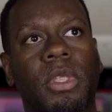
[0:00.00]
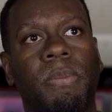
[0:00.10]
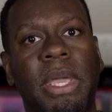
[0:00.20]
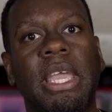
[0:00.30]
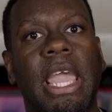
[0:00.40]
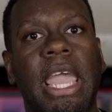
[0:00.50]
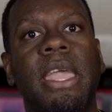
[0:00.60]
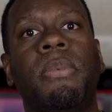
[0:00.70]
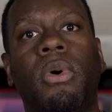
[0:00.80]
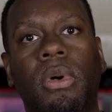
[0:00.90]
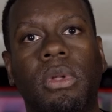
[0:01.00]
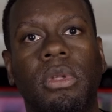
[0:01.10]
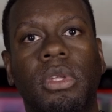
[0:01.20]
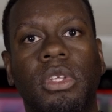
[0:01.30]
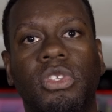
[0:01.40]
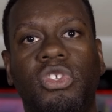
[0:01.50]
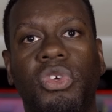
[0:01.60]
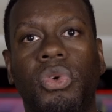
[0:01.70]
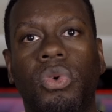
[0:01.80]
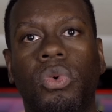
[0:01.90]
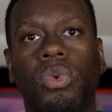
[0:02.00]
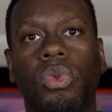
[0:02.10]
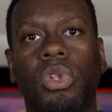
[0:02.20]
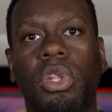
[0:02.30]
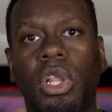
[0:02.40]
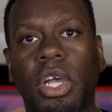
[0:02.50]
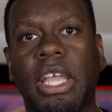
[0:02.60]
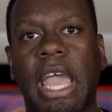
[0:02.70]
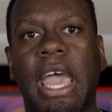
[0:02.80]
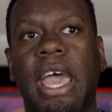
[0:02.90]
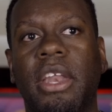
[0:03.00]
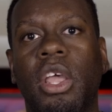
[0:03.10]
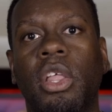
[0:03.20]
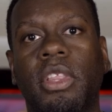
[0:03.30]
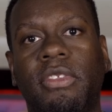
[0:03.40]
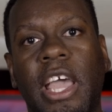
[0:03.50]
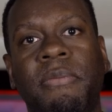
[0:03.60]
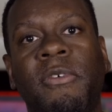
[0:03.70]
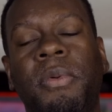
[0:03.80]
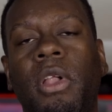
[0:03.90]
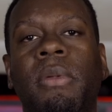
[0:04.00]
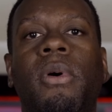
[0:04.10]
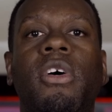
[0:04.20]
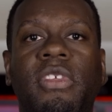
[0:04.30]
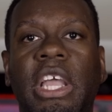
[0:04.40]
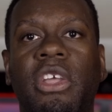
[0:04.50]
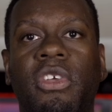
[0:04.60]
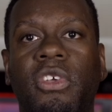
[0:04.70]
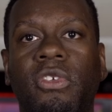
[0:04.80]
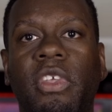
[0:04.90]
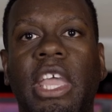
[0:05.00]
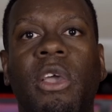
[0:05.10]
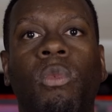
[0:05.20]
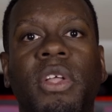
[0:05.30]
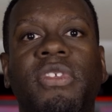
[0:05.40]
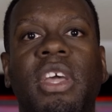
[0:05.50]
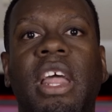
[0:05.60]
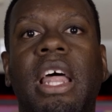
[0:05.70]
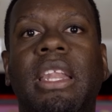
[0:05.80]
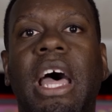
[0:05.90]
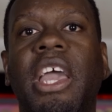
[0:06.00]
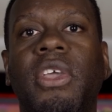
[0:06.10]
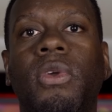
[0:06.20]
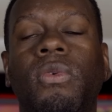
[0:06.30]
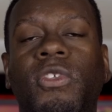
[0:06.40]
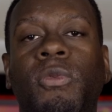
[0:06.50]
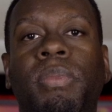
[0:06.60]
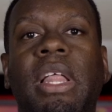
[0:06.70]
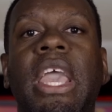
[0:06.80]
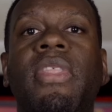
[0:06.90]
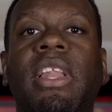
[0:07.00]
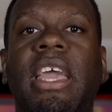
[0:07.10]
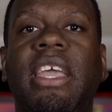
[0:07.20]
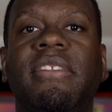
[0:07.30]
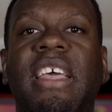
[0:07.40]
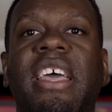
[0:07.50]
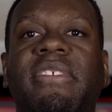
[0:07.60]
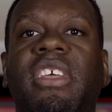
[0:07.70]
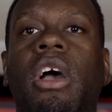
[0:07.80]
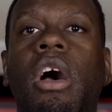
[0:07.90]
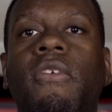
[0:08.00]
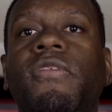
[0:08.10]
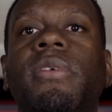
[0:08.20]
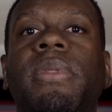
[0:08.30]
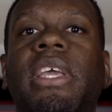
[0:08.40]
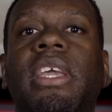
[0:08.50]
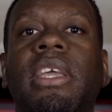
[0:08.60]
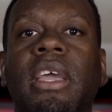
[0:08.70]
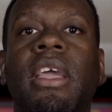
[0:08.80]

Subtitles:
being able to look at the type of bowling balls that you're using and what's going to allow you to play the lanes as comfortably